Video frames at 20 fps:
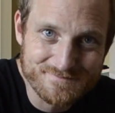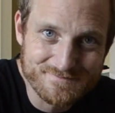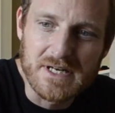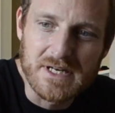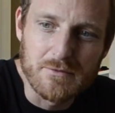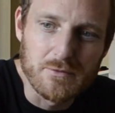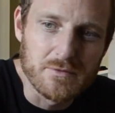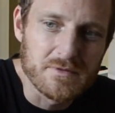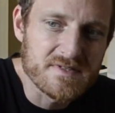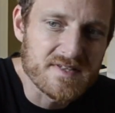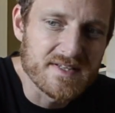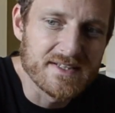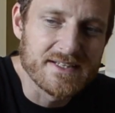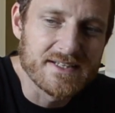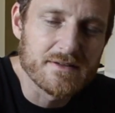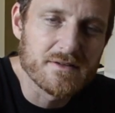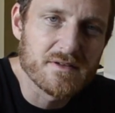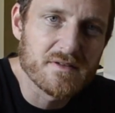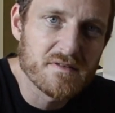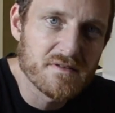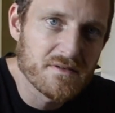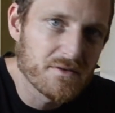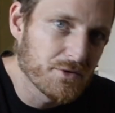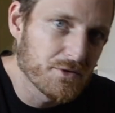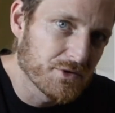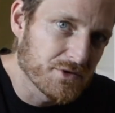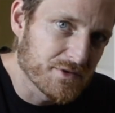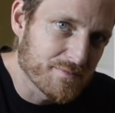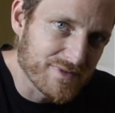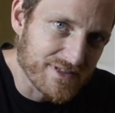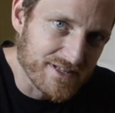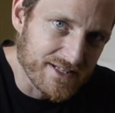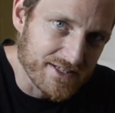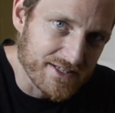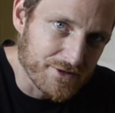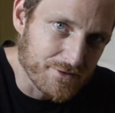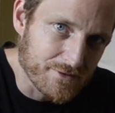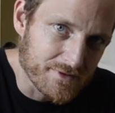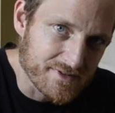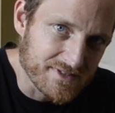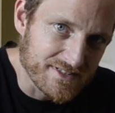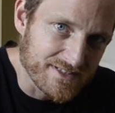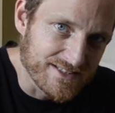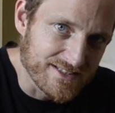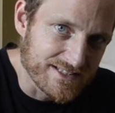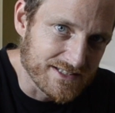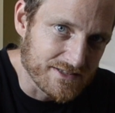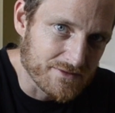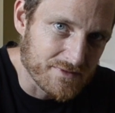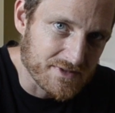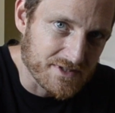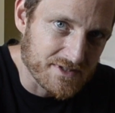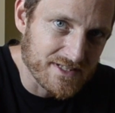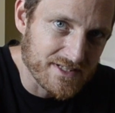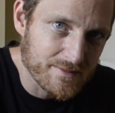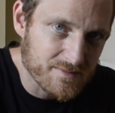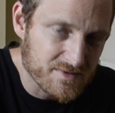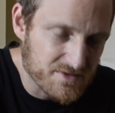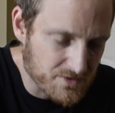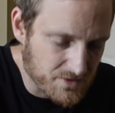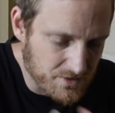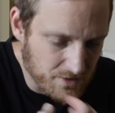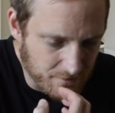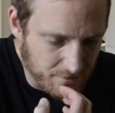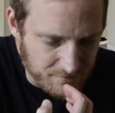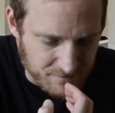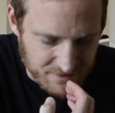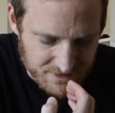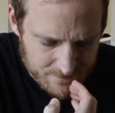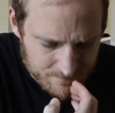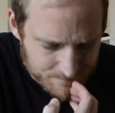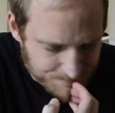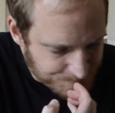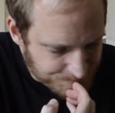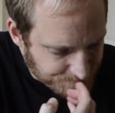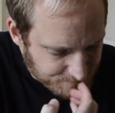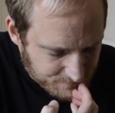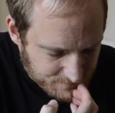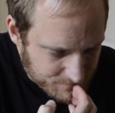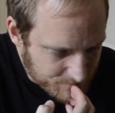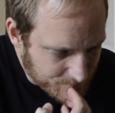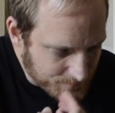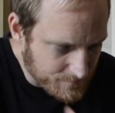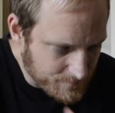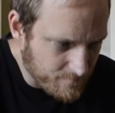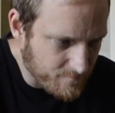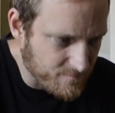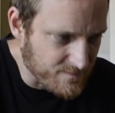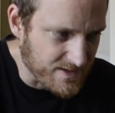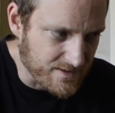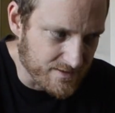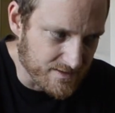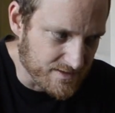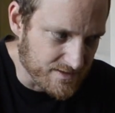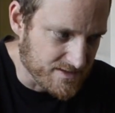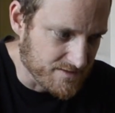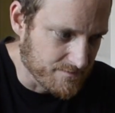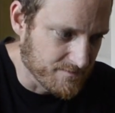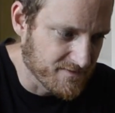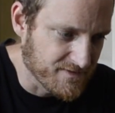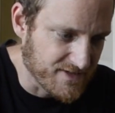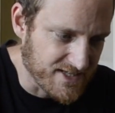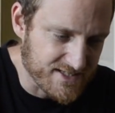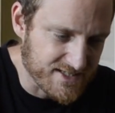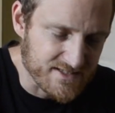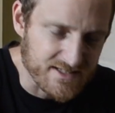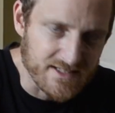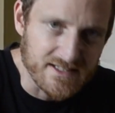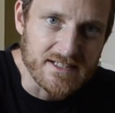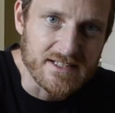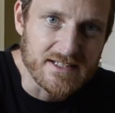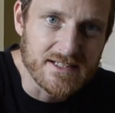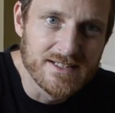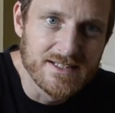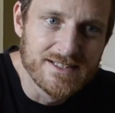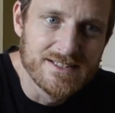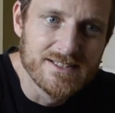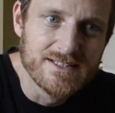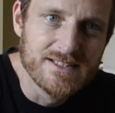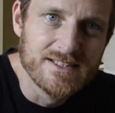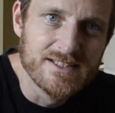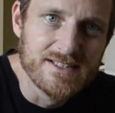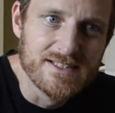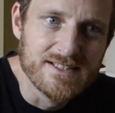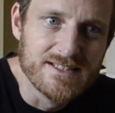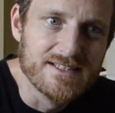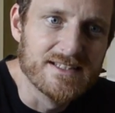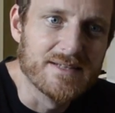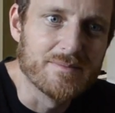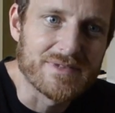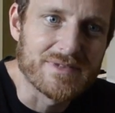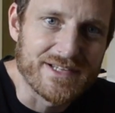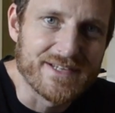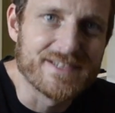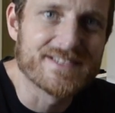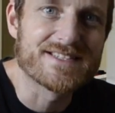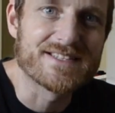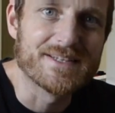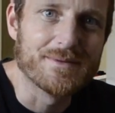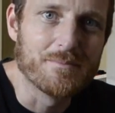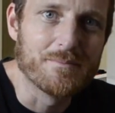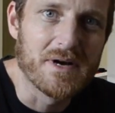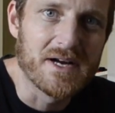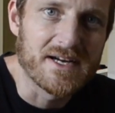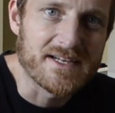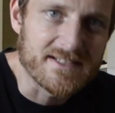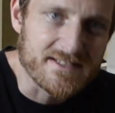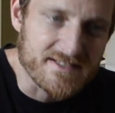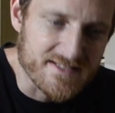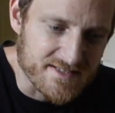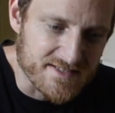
I will say that the 3rd player on the island when it comes to coffee is in fact a place that markets